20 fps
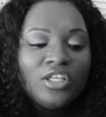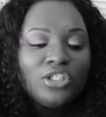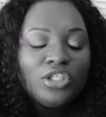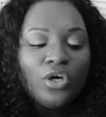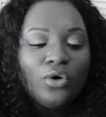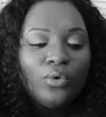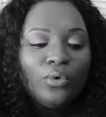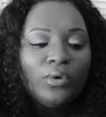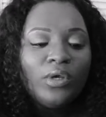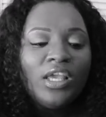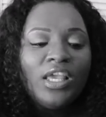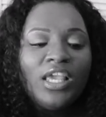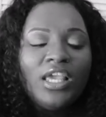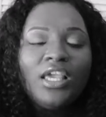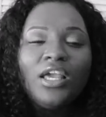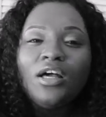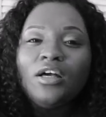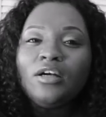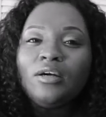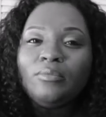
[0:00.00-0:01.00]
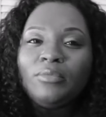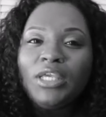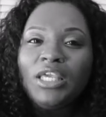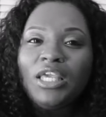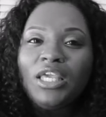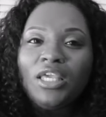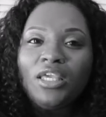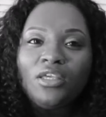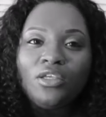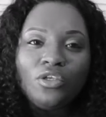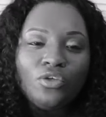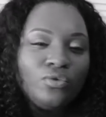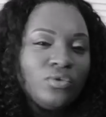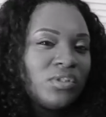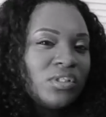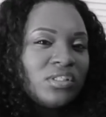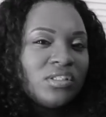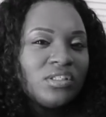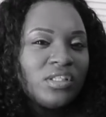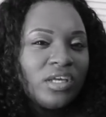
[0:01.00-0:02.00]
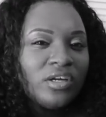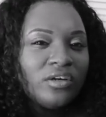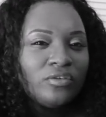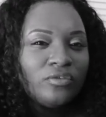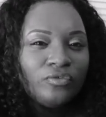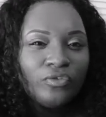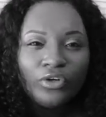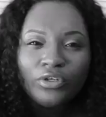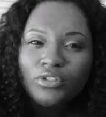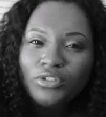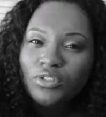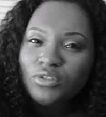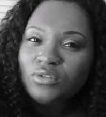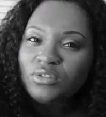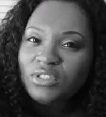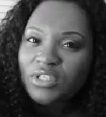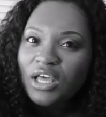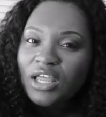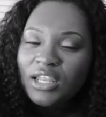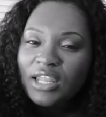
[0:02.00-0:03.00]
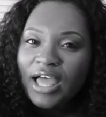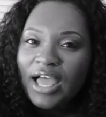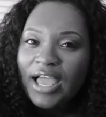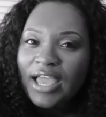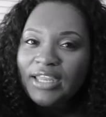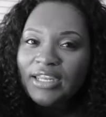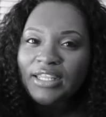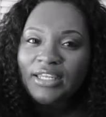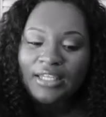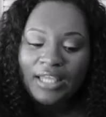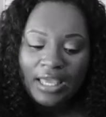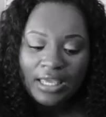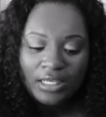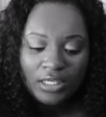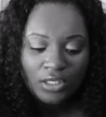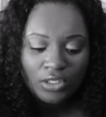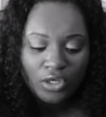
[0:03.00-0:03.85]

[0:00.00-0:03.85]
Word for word: So he um he uses their frontals a lot and like,